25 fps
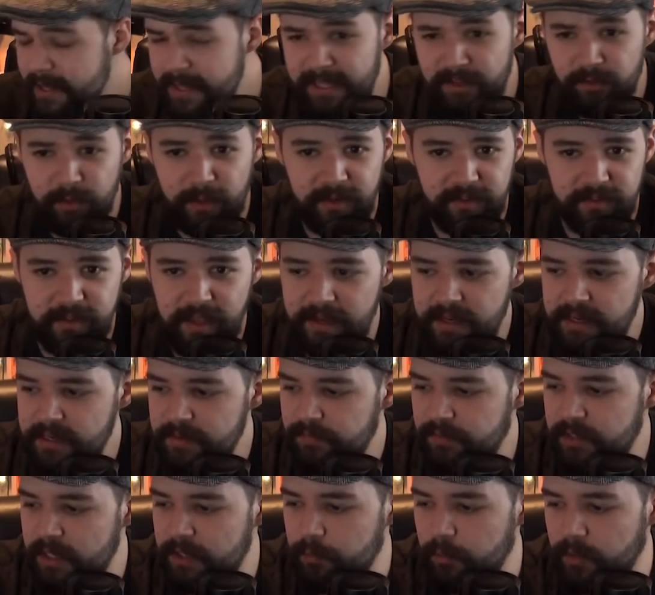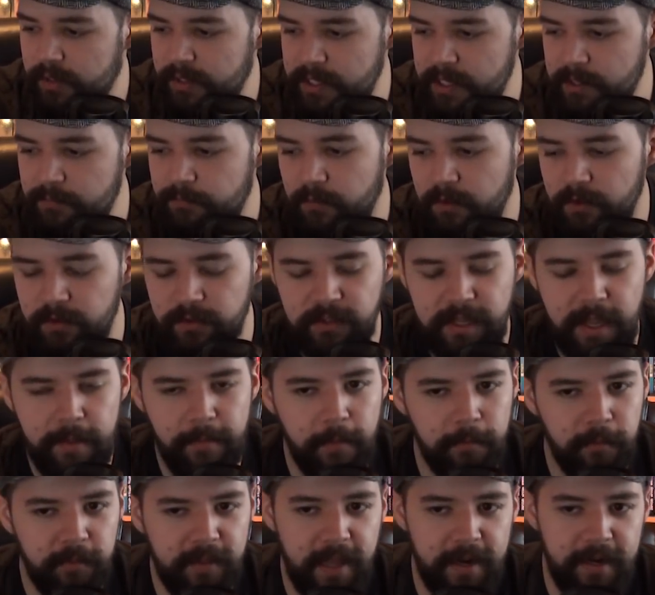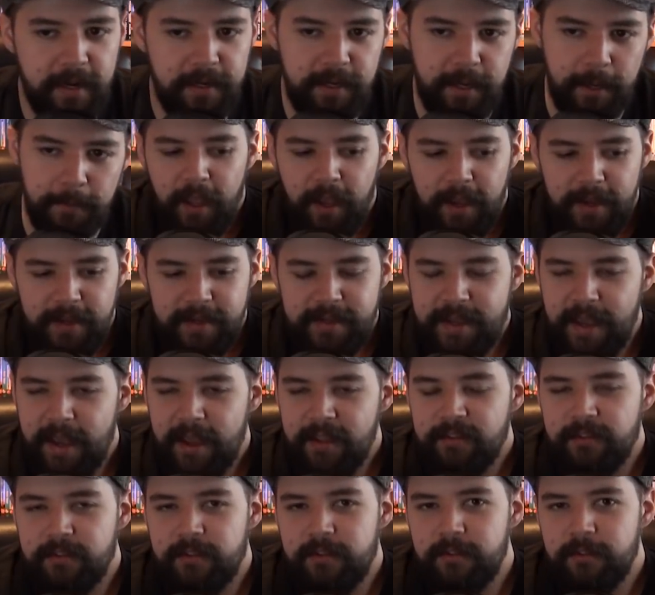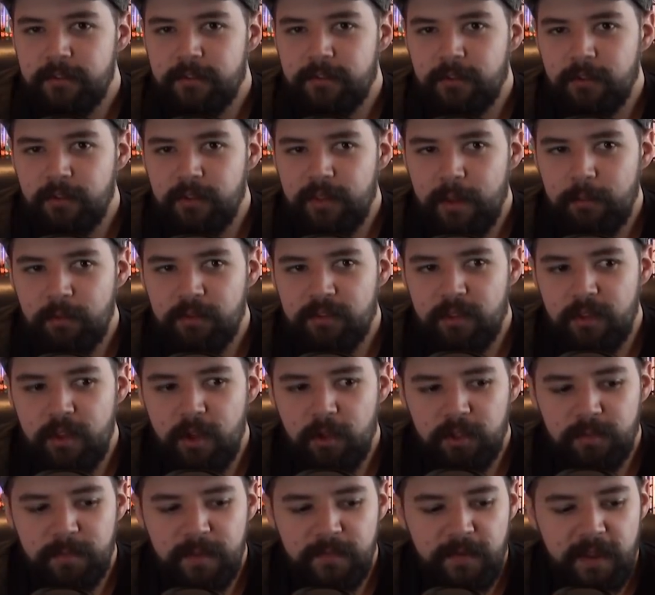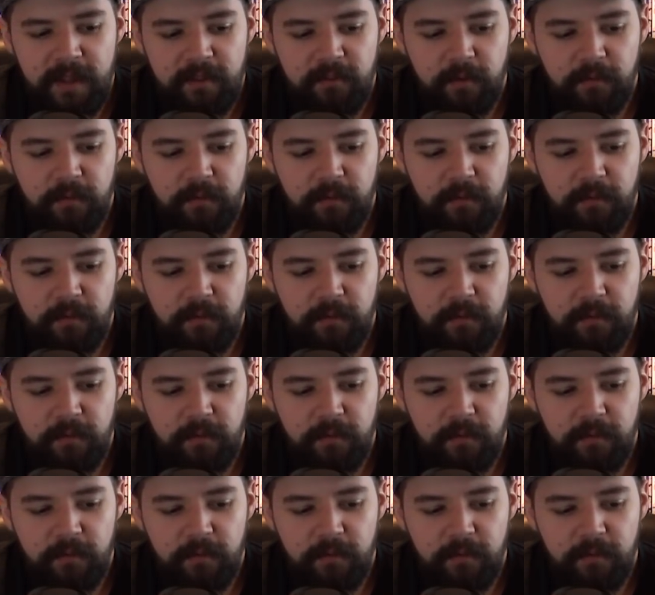That's what Executive did when he first came up with that idea. I guess that was the ultimate fan